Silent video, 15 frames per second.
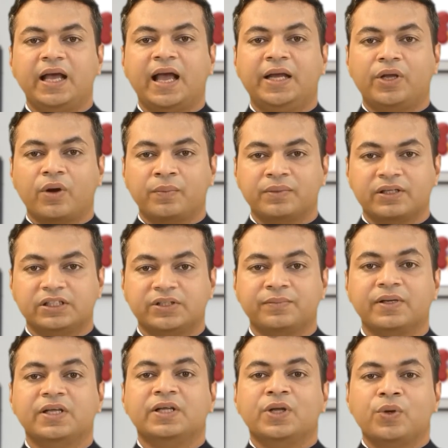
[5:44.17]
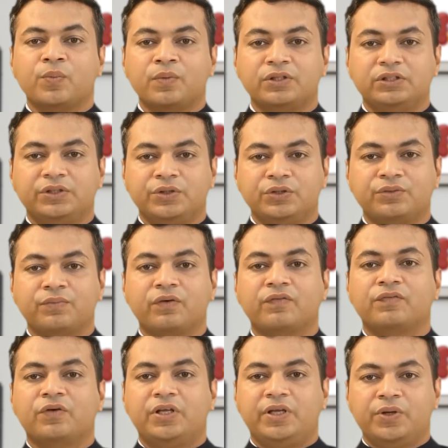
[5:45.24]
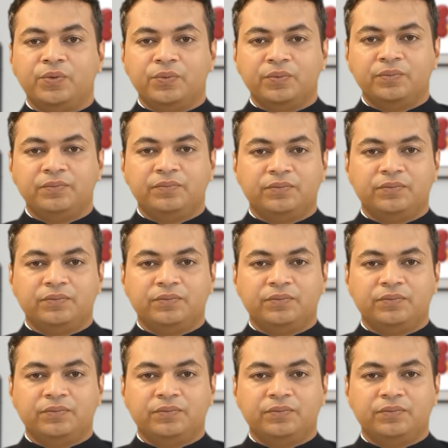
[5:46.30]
I hope this video was useful for you.